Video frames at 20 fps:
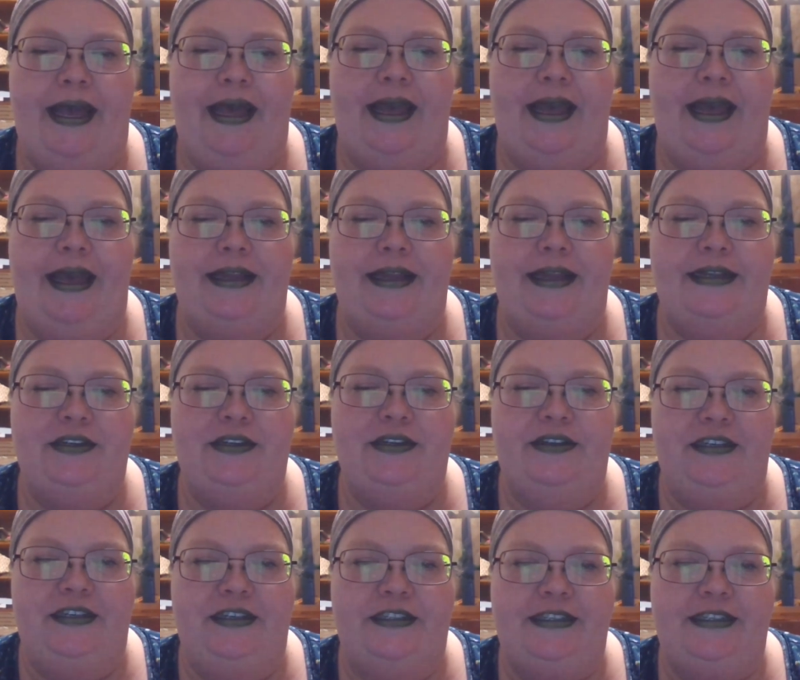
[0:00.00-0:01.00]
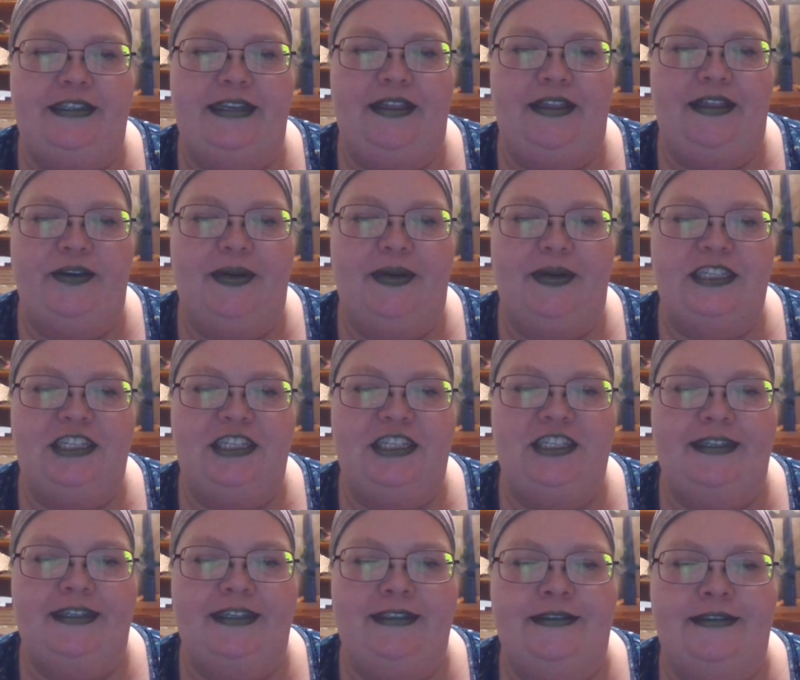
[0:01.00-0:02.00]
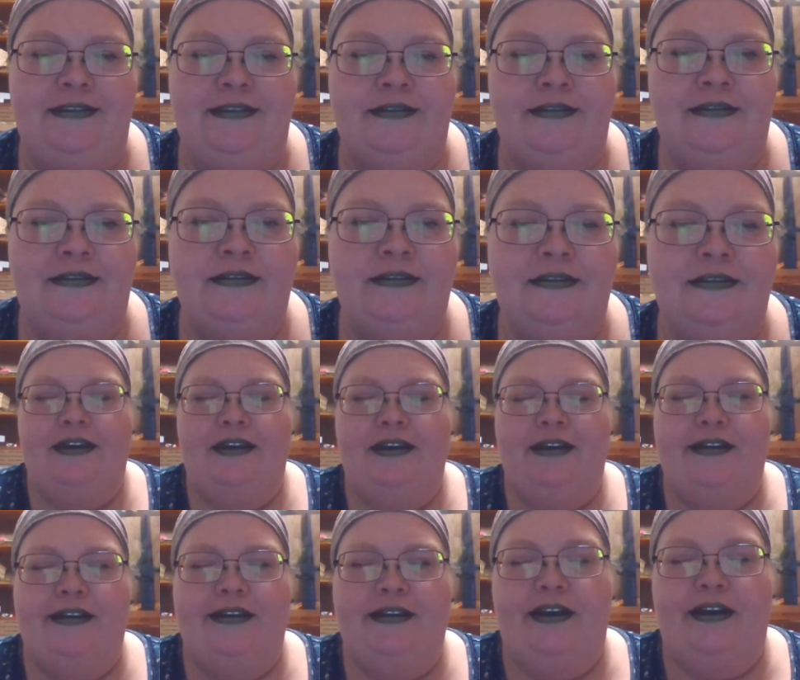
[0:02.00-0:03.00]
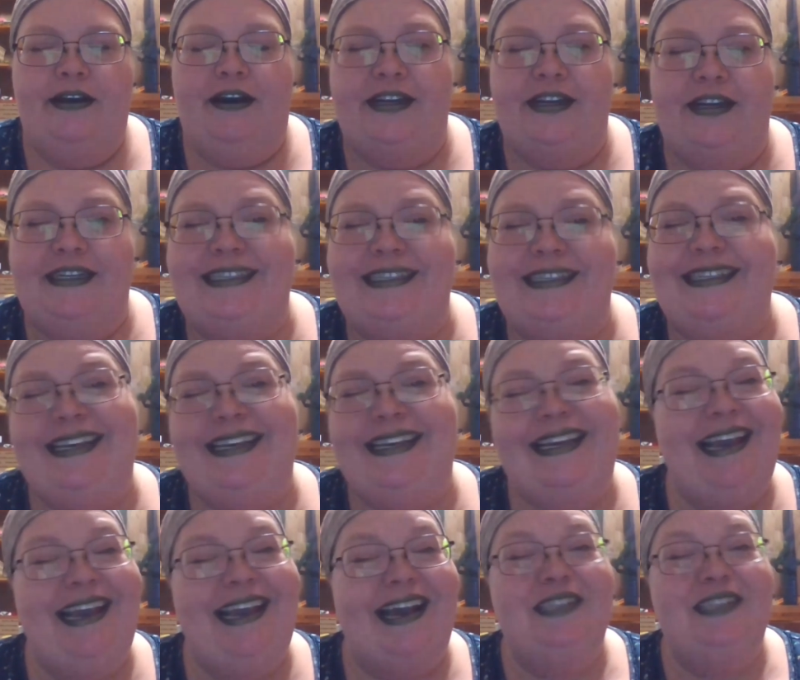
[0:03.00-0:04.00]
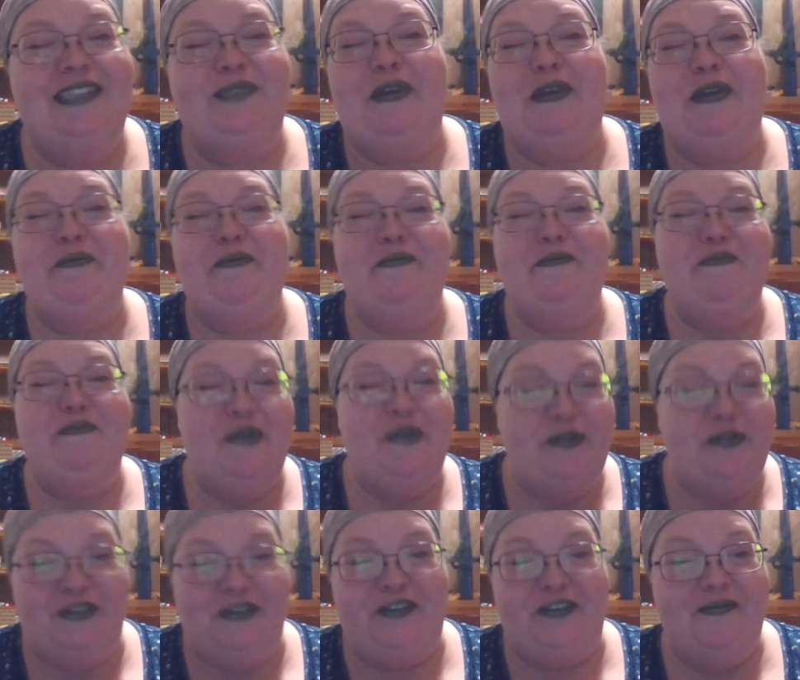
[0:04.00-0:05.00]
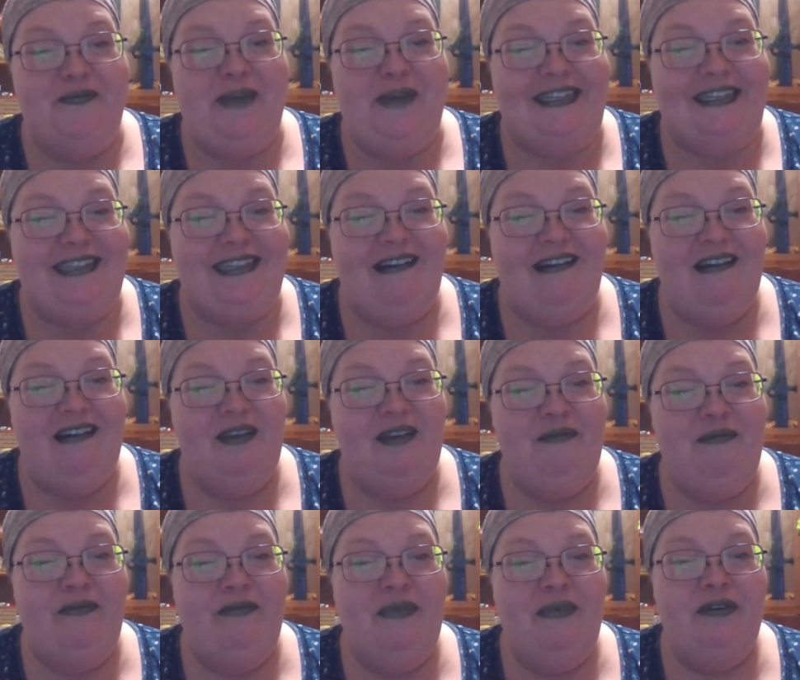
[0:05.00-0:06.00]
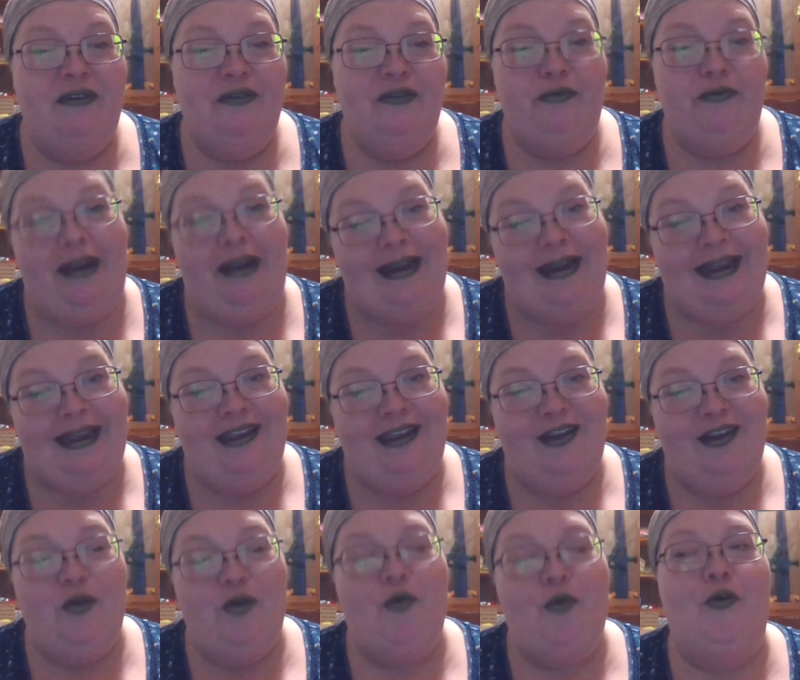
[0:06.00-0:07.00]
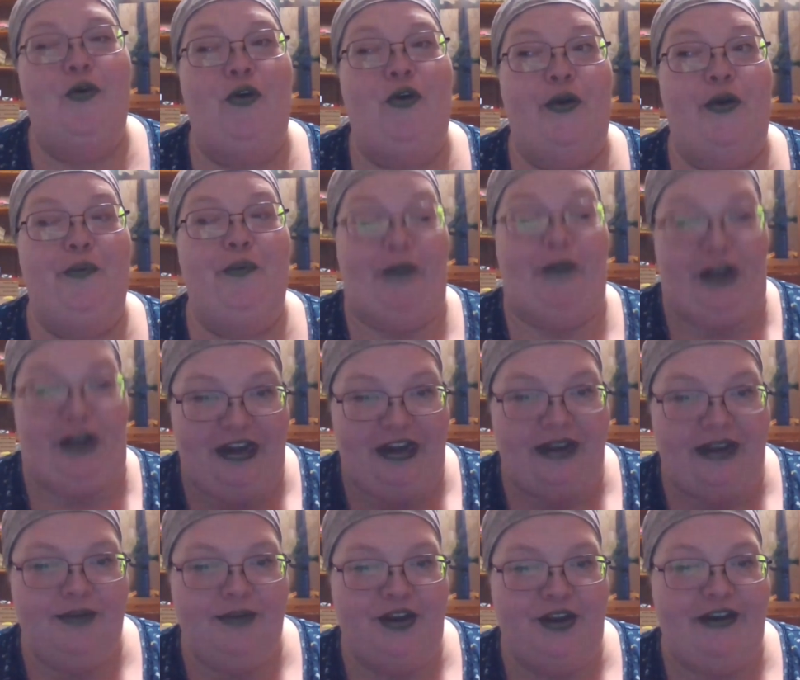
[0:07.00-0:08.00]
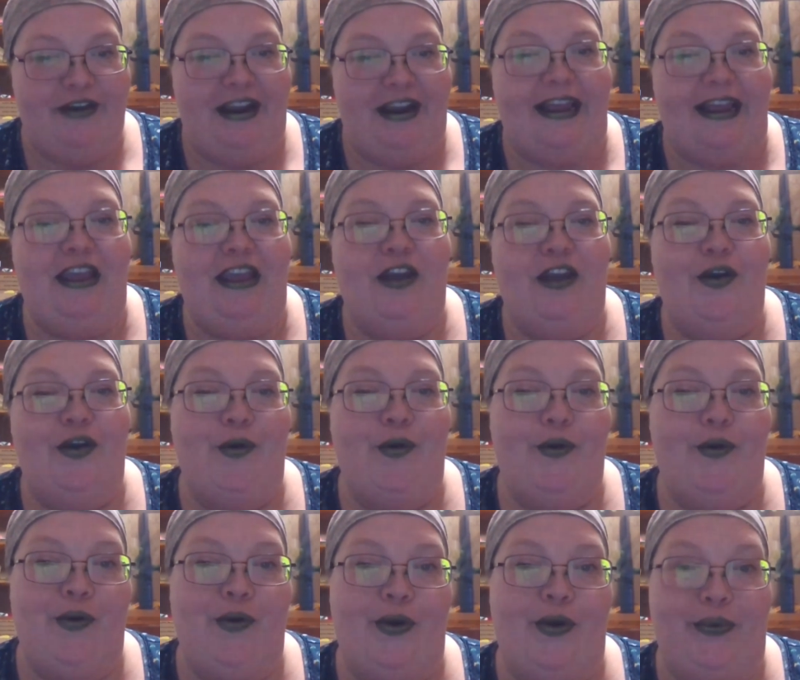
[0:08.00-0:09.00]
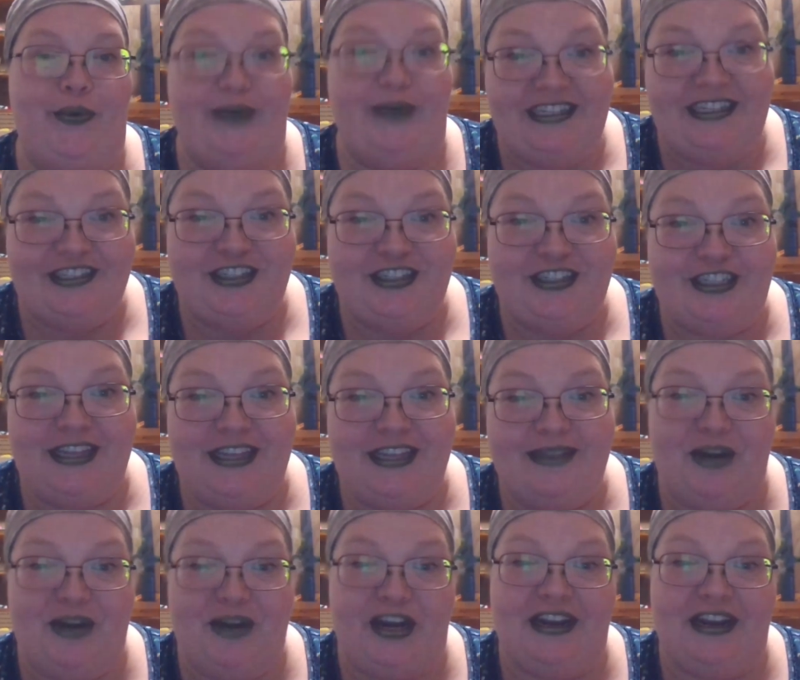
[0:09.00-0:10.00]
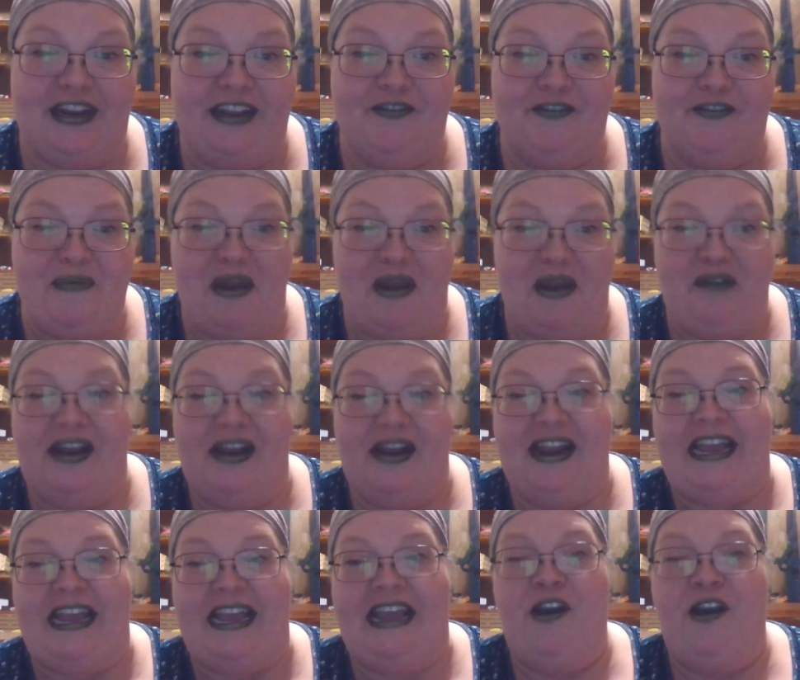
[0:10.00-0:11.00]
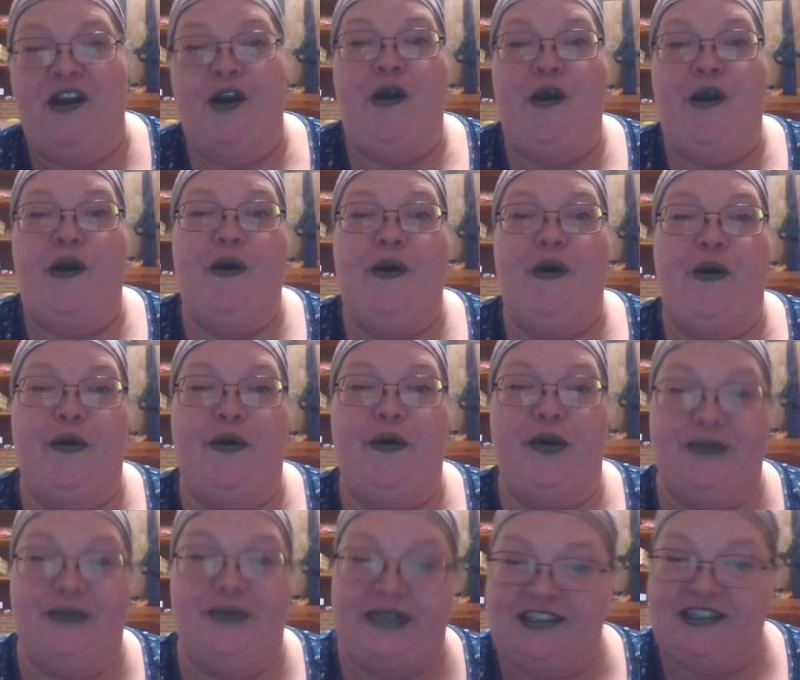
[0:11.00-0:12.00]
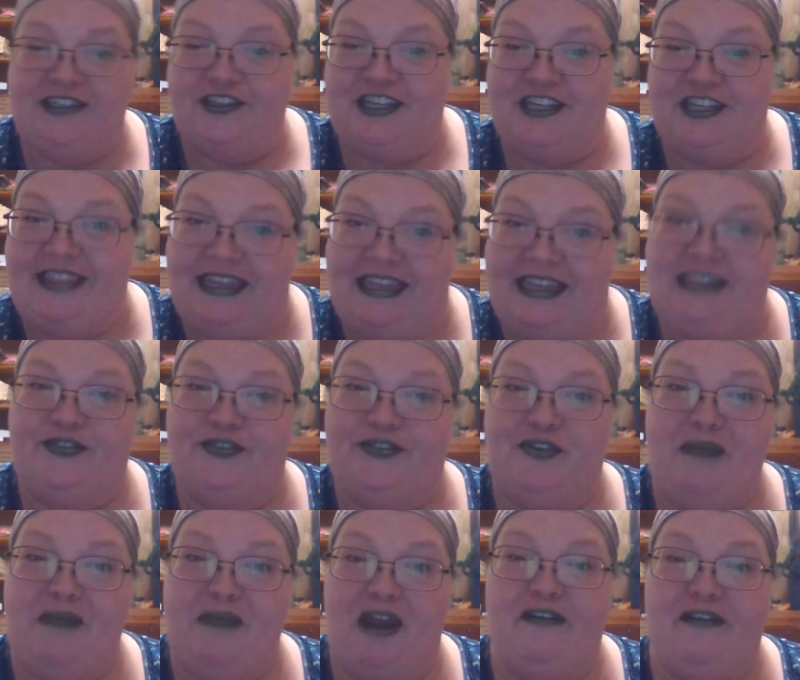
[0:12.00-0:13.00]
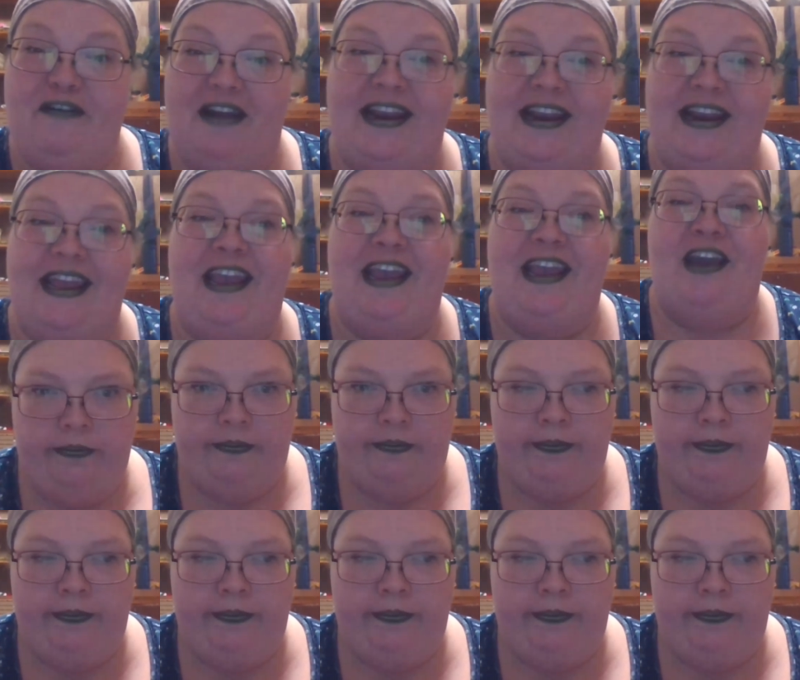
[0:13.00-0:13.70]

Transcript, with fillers: I don't understand the question honestly, I spend most of my time writing or marketing my writing or researching the marketing for my writing or researching things for my writing.